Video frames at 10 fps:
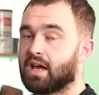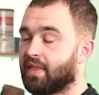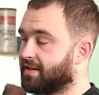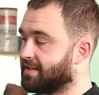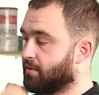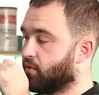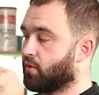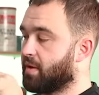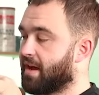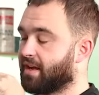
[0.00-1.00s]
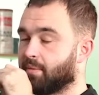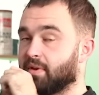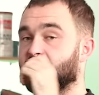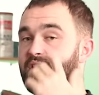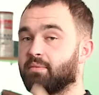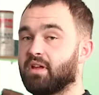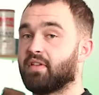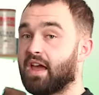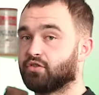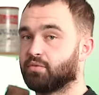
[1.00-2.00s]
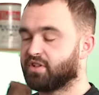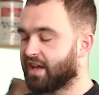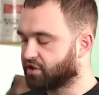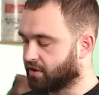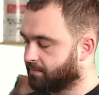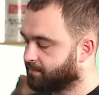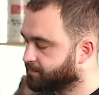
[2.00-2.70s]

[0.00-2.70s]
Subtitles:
and then zip it all the way back up if you need a bit of extra protection.